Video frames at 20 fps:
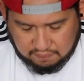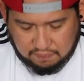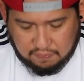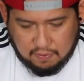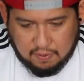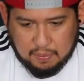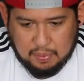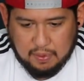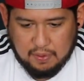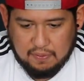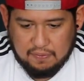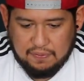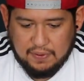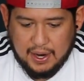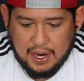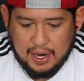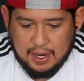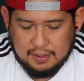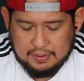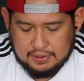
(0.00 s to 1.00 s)

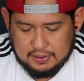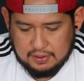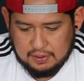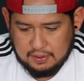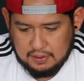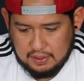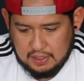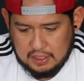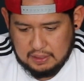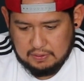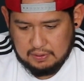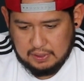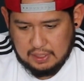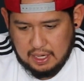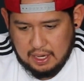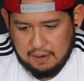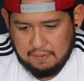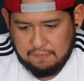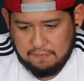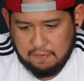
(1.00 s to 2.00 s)
4.5. So this one
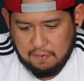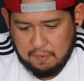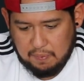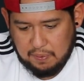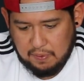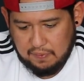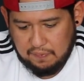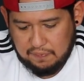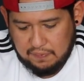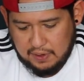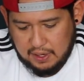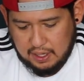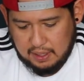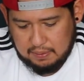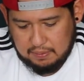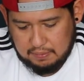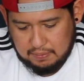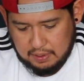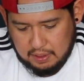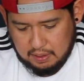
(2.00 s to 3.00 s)
got
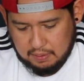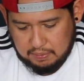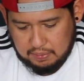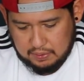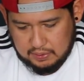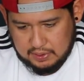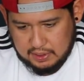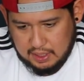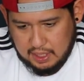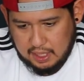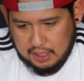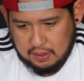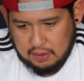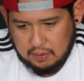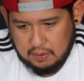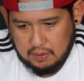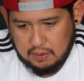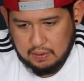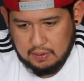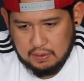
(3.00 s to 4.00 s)
4.5%
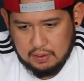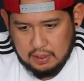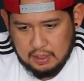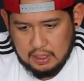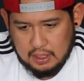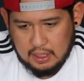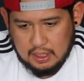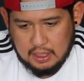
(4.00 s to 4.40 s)
alcohol.